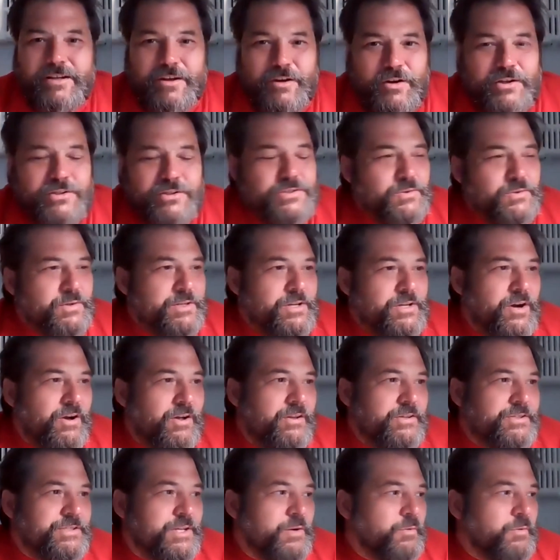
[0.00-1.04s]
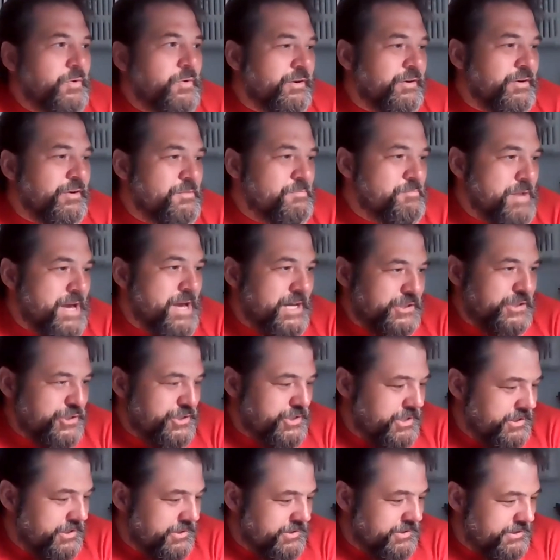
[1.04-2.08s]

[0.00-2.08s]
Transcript: Also acknowledge that we are enmeshed